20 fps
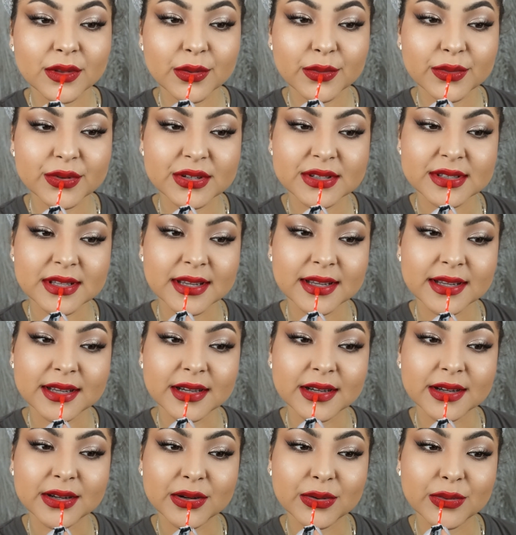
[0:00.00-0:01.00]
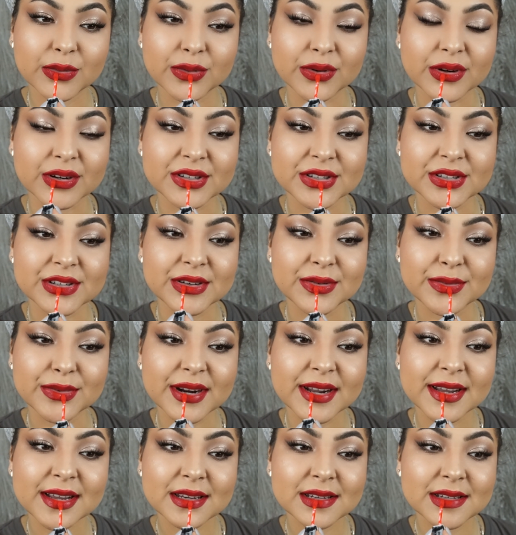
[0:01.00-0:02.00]
which is like a orangey
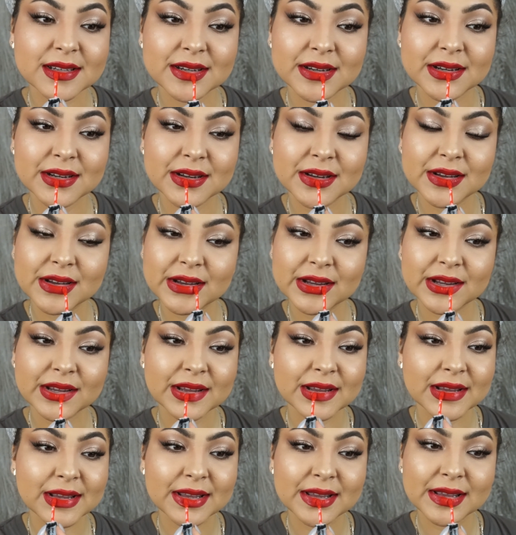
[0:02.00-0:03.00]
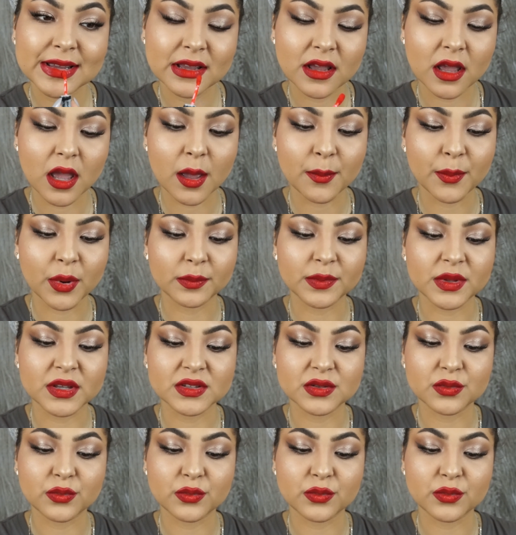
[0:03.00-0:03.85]
red, and pop this